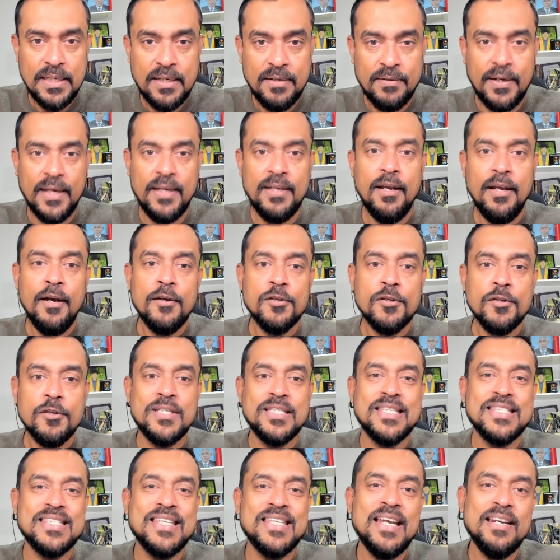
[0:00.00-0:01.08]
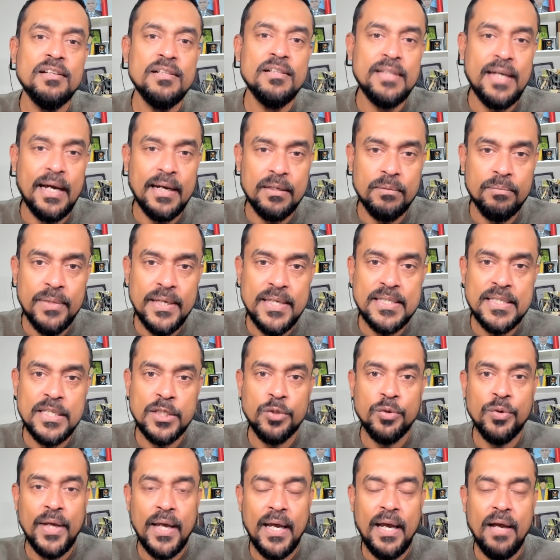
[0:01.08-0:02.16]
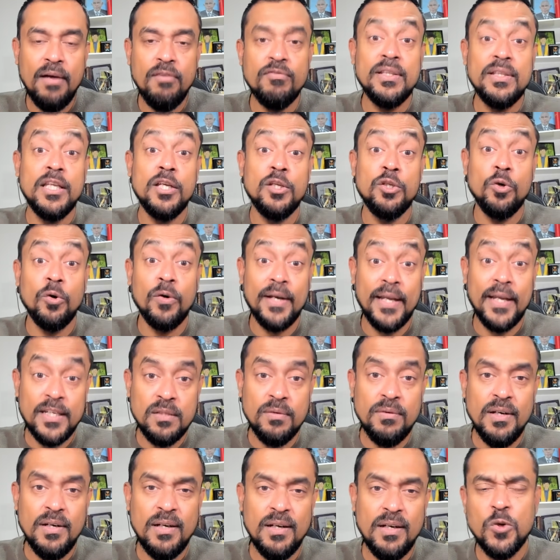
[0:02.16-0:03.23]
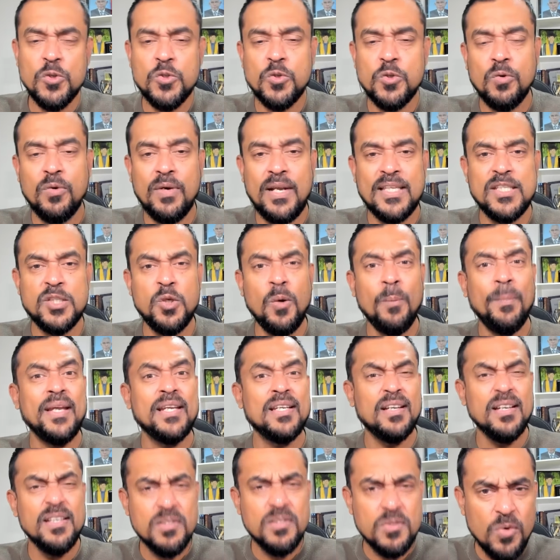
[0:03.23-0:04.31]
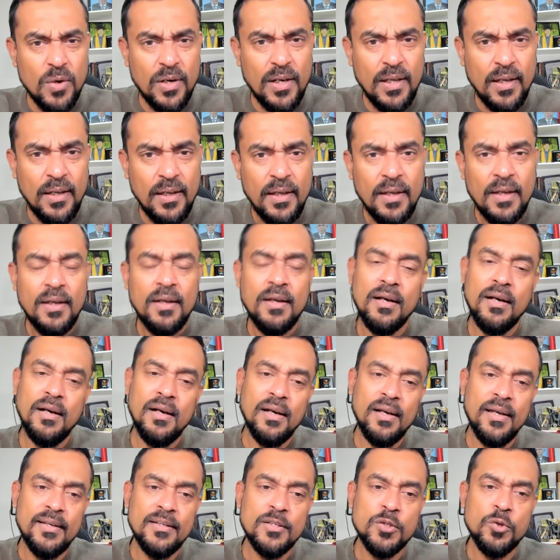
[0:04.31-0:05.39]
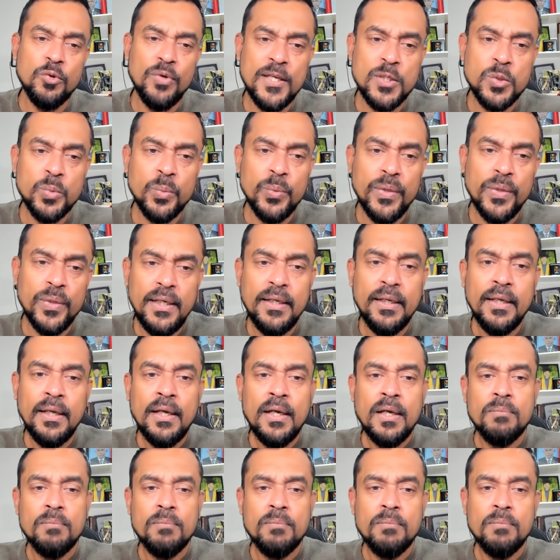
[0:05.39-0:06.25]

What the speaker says: right? So it's a central database that you have within your network, also known as domain controller in today's world,